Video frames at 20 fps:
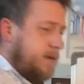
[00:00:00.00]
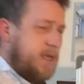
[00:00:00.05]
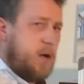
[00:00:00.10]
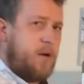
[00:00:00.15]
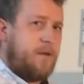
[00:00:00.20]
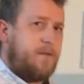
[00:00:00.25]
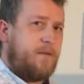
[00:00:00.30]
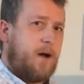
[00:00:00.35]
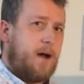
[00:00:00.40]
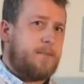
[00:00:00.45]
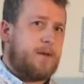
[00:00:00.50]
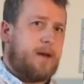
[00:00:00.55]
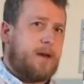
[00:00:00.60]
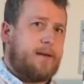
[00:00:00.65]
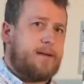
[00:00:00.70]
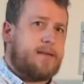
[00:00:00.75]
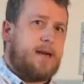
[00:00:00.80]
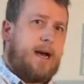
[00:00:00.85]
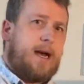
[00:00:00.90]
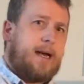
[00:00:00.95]
So if I'm
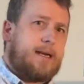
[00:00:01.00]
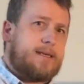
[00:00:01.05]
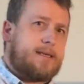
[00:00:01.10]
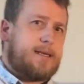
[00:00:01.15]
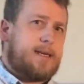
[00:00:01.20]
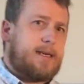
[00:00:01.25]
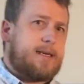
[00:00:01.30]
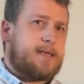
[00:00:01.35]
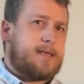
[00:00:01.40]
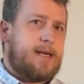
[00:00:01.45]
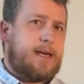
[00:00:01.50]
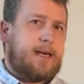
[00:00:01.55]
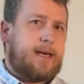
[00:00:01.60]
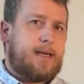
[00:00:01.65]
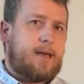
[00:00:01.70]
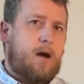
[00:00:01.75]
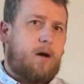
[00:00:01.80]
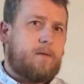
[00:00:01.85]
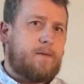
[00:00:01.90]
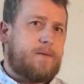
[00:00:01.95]
going to add
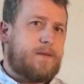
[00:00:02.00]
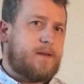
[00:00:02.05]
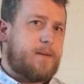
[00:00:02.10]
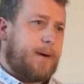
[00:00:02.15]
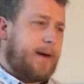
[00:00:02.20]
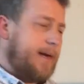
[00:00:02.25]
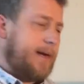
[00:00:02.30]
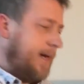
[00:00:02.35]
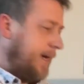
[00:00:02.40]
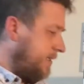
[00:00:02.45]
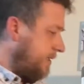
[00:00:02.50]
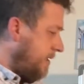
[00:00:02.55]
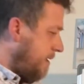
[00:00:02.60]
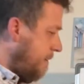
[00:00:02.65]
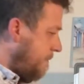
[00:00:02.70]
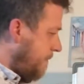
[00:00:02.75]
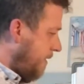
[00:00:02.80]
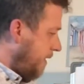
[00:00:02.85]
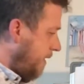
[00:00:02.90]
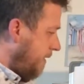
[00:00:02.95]
16 onto my last
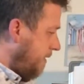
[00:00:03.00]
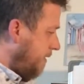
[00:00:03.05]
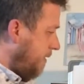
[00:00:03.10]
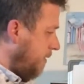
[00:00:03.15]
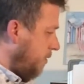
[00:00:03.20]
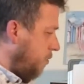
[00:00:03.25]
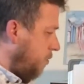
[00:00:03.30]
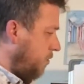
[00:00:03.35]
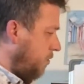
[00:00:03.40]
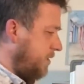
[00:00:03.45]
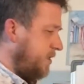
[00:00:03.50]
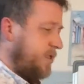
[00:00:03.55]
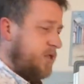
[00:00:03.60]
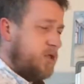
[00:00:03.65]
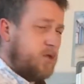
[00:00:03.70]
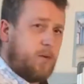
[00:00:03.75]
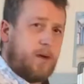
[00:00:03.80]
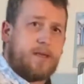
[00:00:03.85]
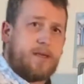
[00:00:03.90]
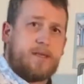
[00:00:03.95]
number, which is
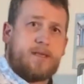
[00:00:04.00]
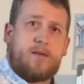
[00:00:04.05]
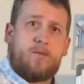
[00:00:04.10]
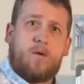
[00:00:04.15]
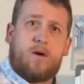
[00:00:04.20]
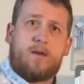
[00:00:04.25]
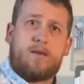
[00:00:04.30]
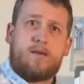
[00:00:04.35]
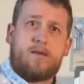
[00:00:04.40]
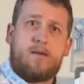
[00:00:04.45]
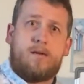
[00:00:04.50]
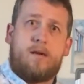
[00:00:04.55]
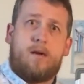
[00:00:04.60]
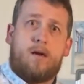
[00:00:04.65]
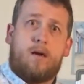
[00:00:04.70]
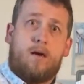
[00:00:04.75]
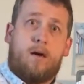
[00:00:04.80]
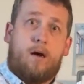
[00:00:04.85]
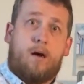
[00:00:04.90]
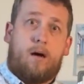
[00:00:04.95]
21,
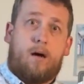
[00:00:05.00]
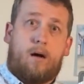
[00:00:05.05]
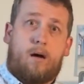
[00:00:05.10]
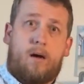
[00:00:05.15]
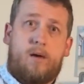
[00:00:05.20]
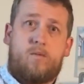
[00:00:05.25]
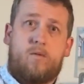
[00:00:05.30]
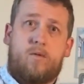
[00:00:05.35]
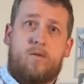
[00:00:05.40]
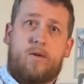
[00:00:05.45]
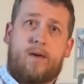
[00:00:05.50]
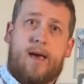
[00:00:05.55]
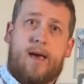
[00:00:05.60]
I will